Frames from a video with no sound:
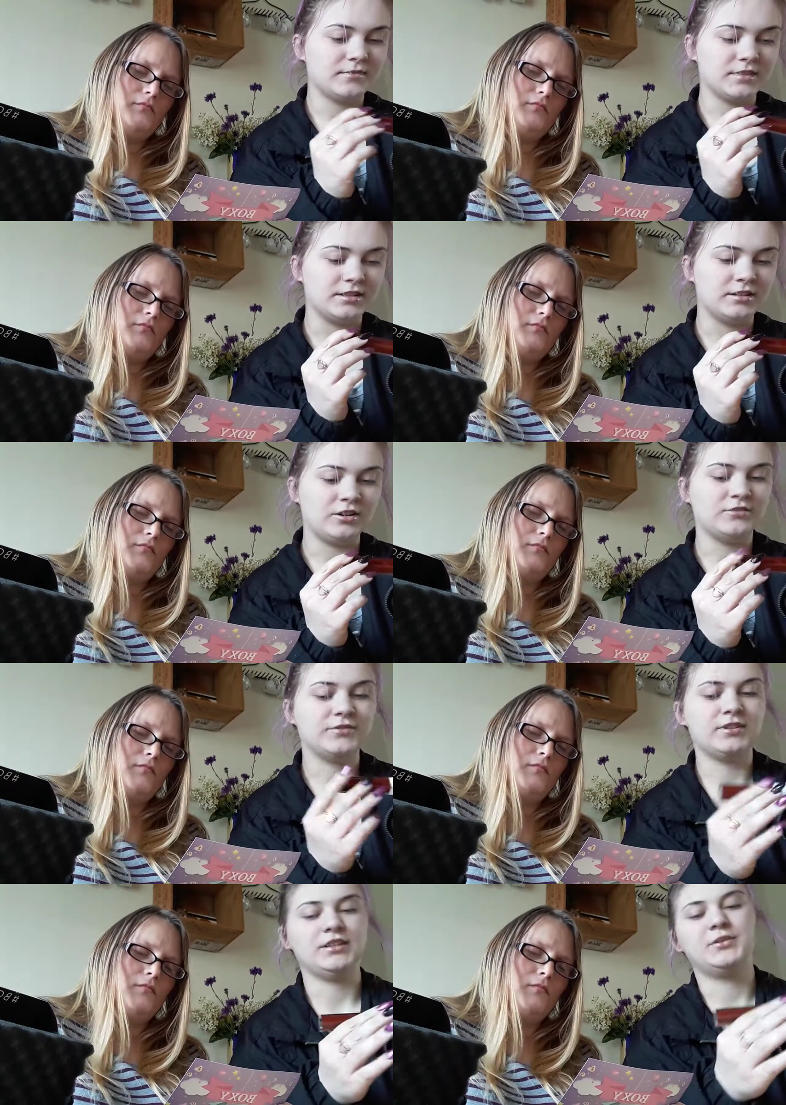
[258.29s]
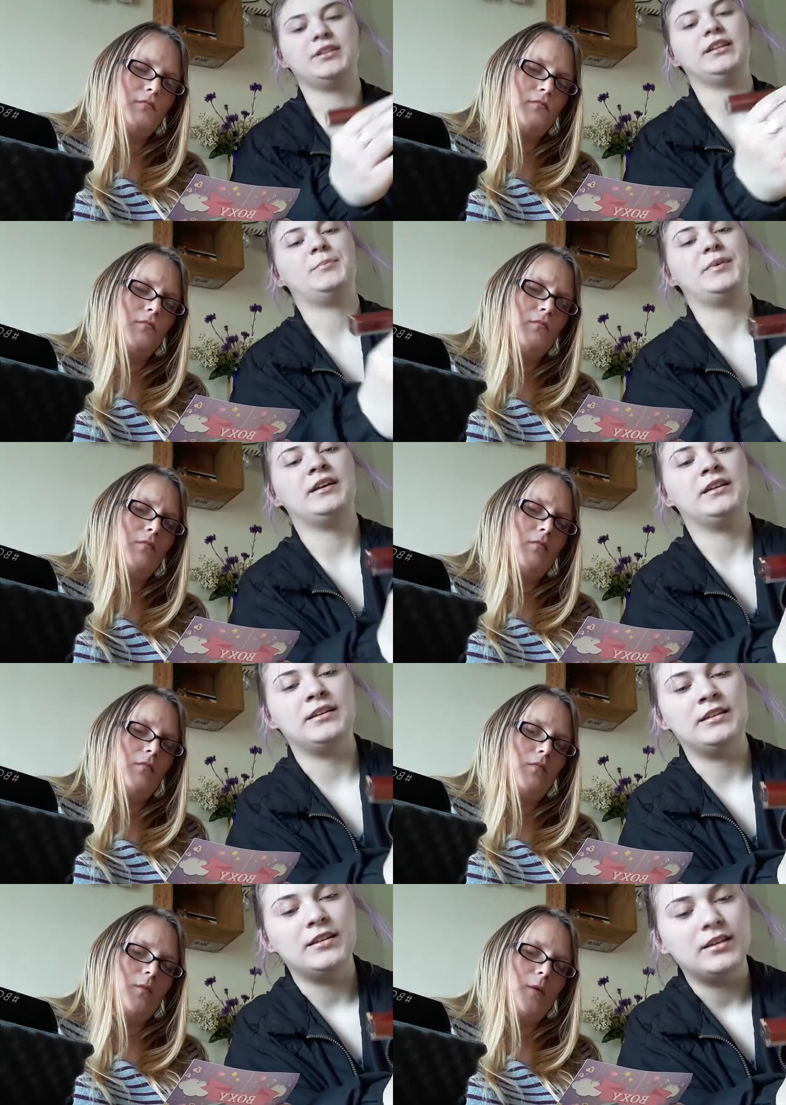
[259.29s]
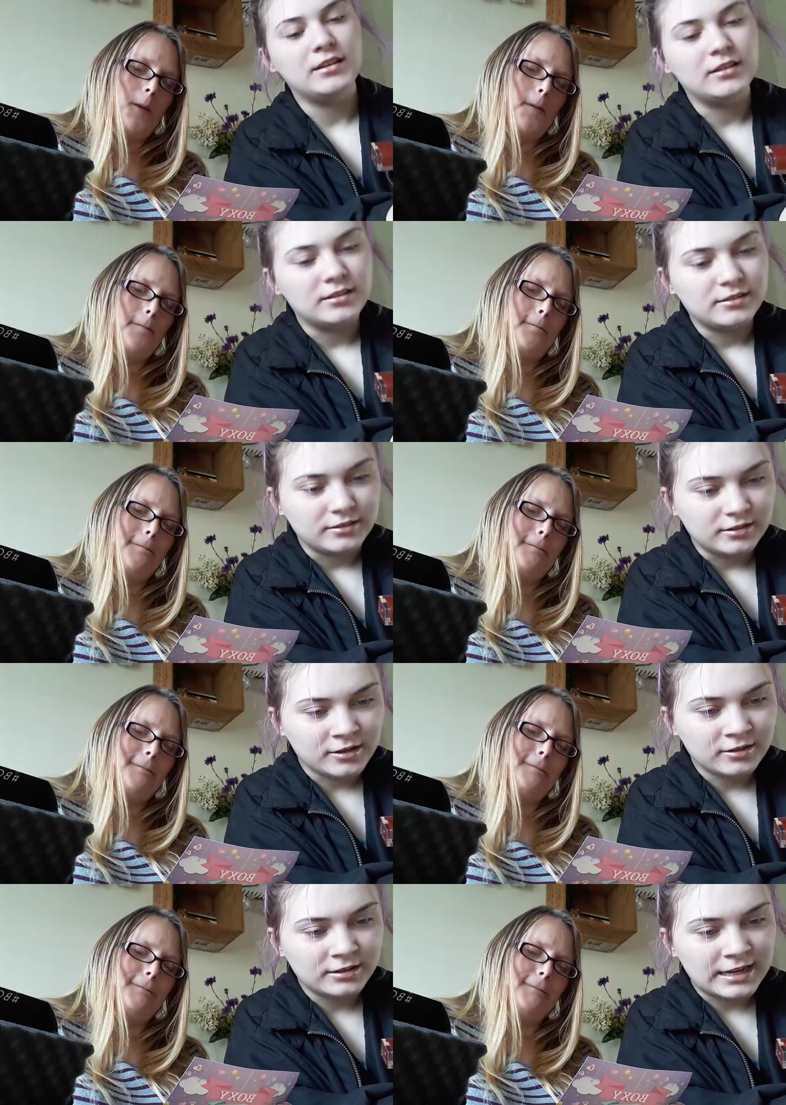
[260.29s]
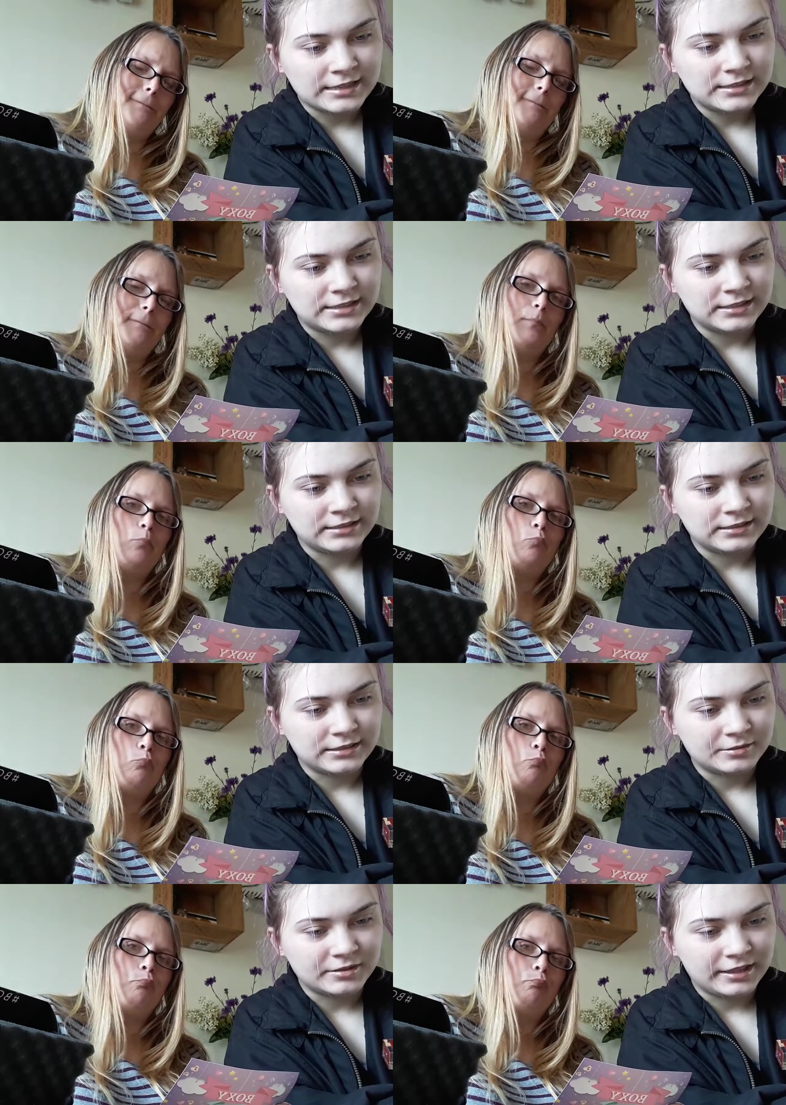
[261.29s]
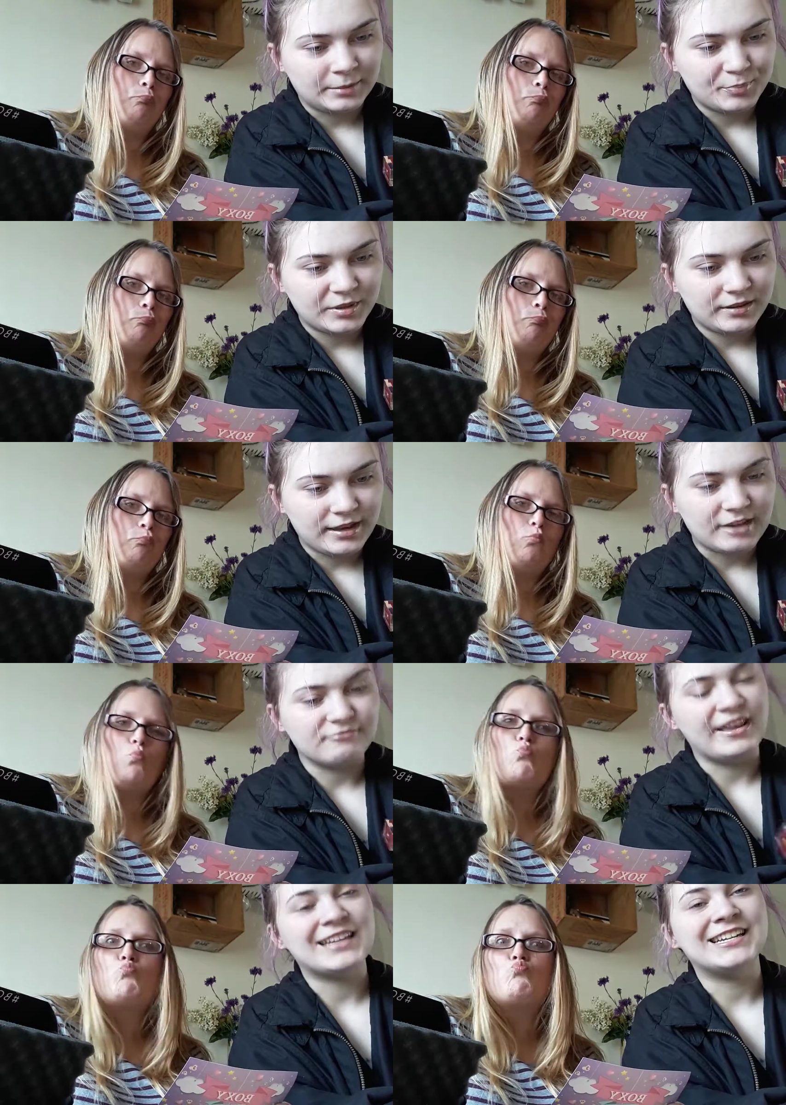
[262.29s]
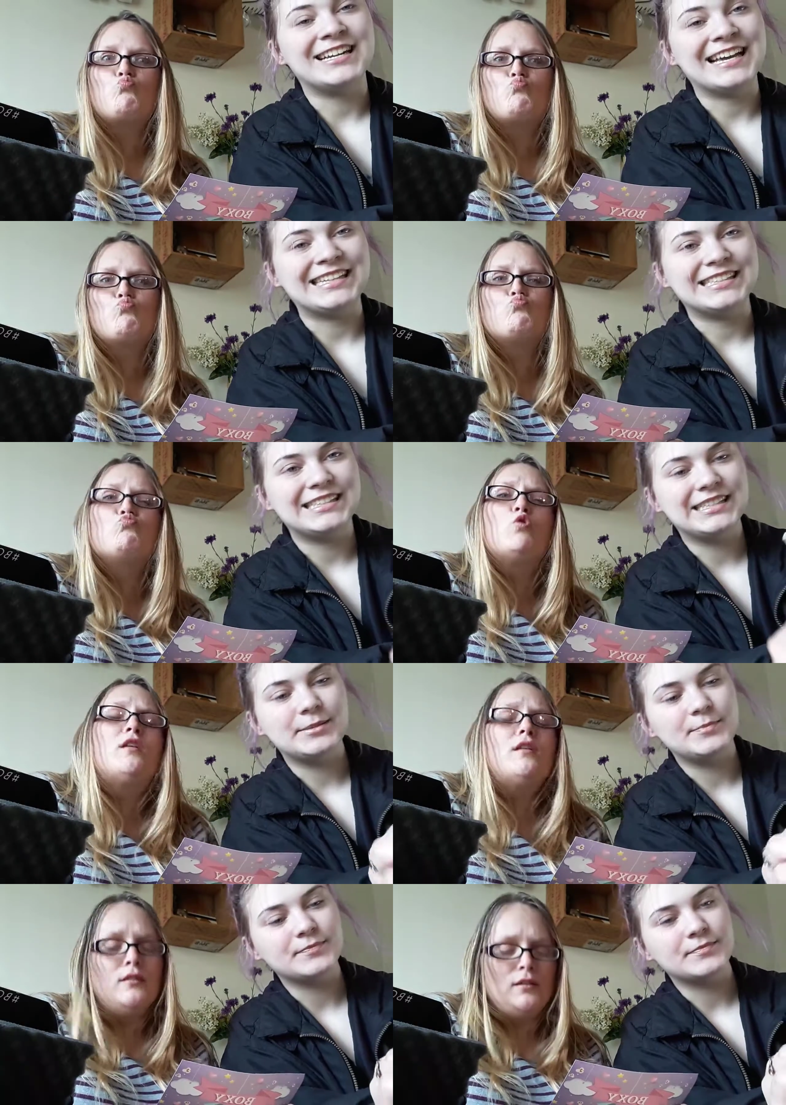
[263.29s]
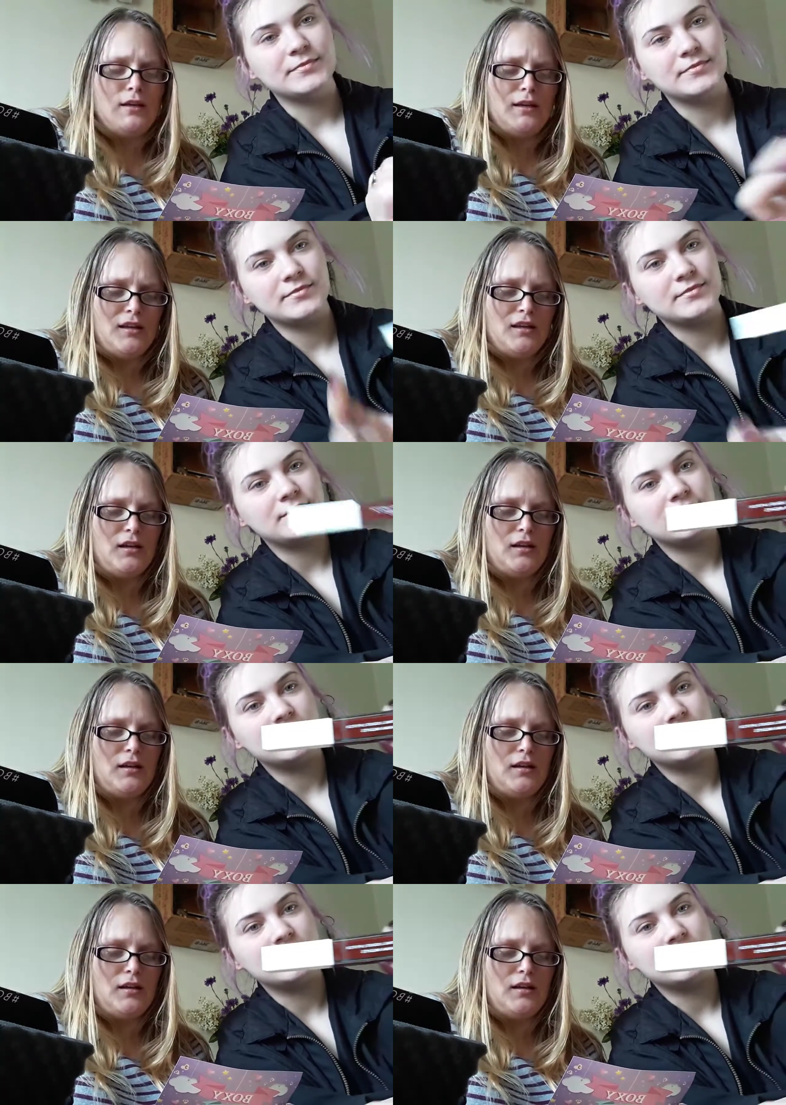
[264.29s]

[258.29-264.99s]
Speaker 1: It's an Ofra liquid lip and long lasting liquid lip Havana Nights. And it